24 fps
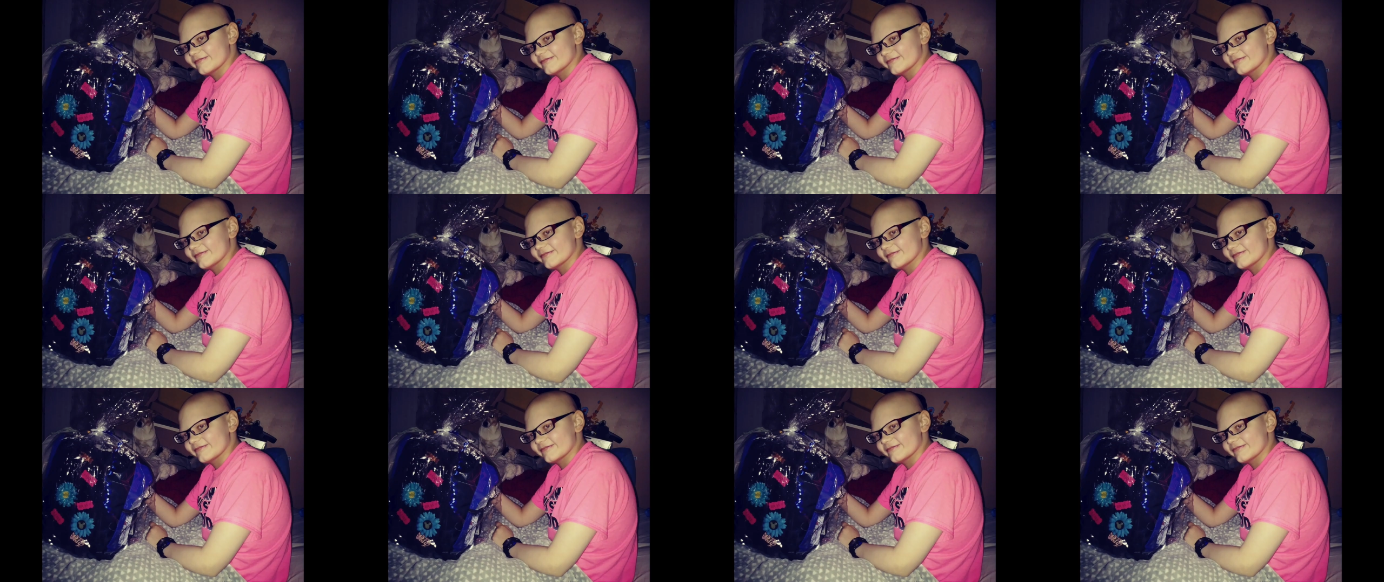
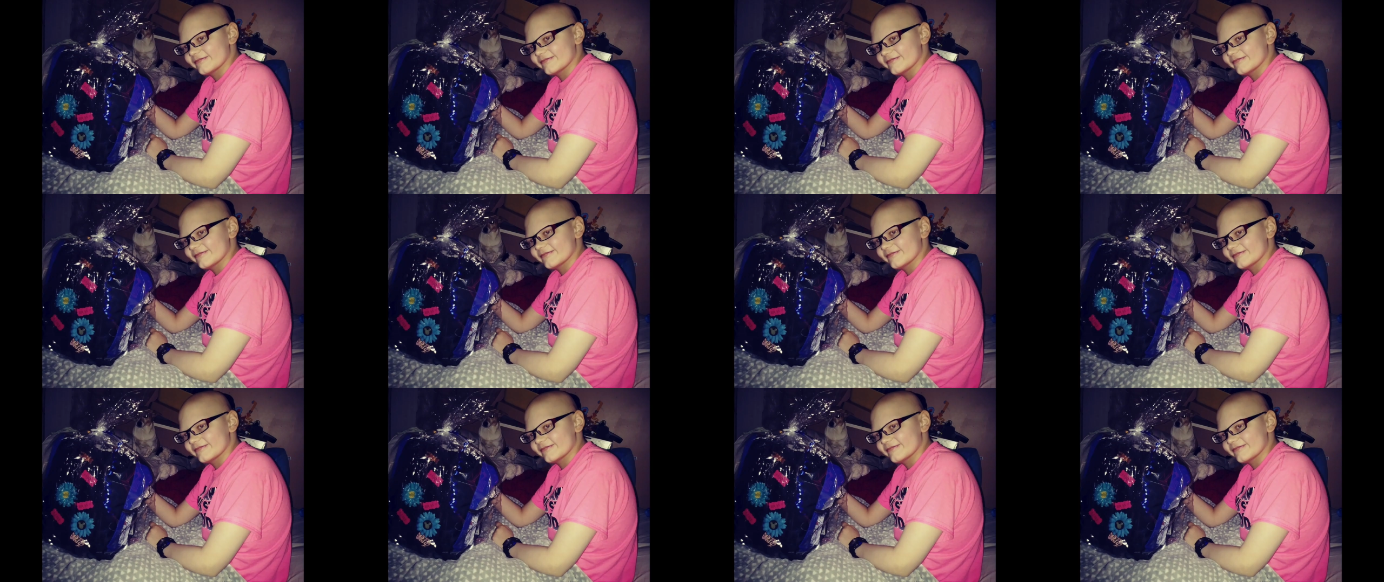
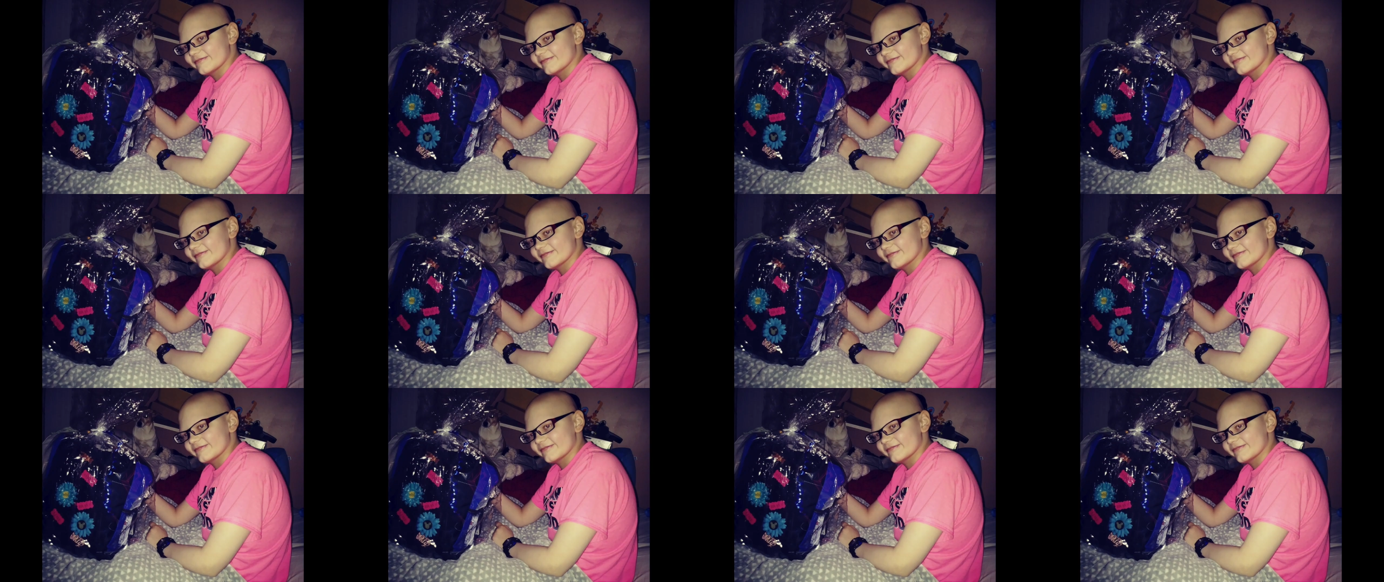
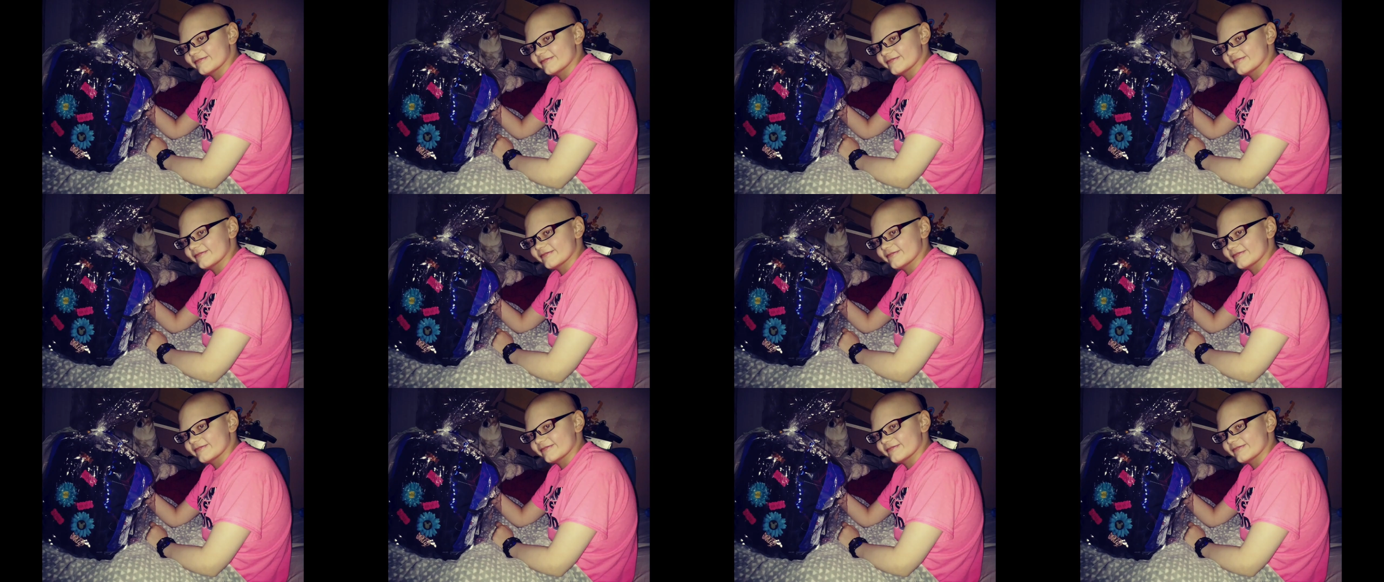(no one is talking)